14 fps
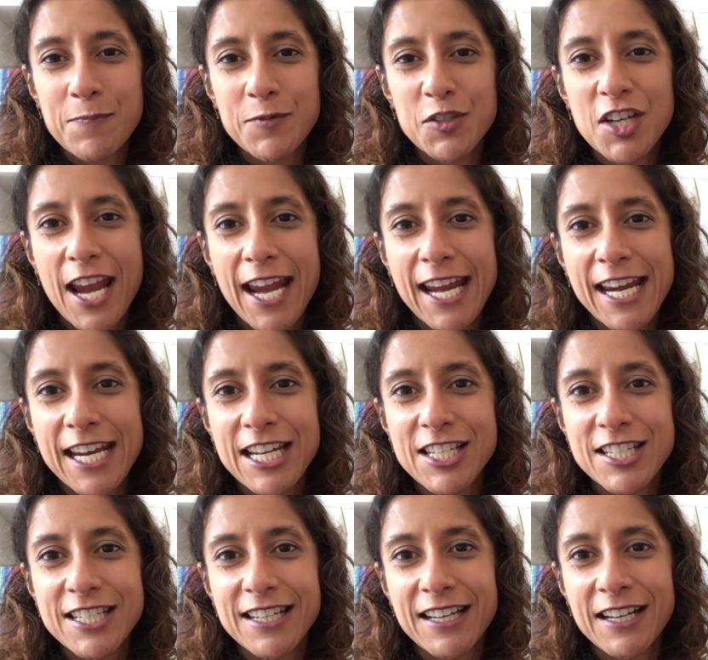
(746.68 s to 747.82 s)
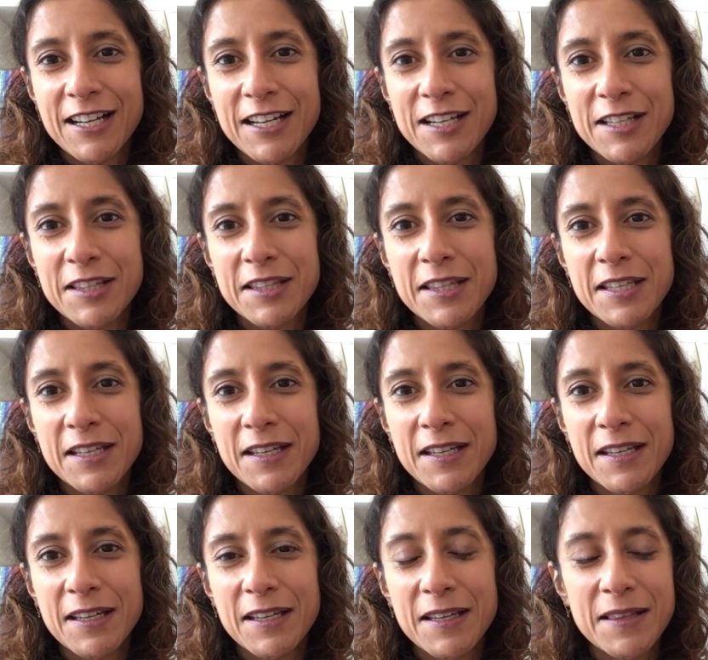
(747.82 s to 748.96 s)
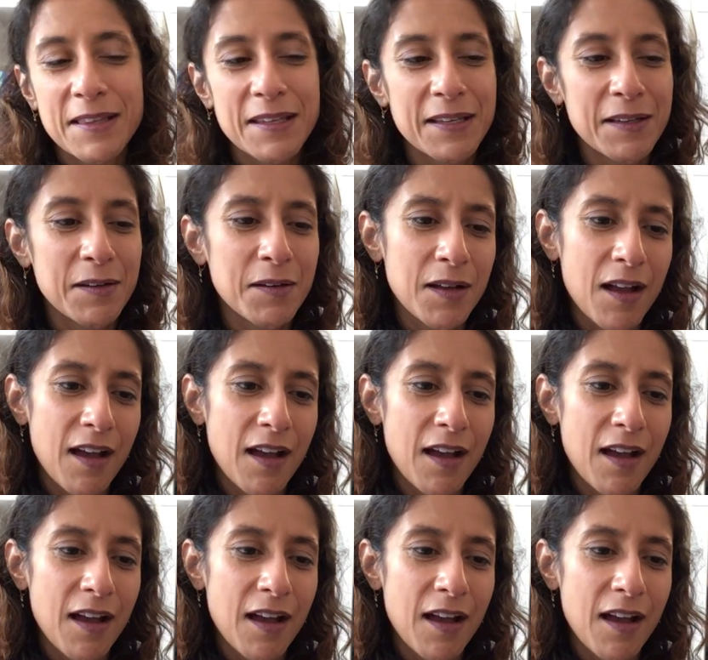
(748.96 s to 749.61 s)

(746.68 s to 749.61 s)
chained the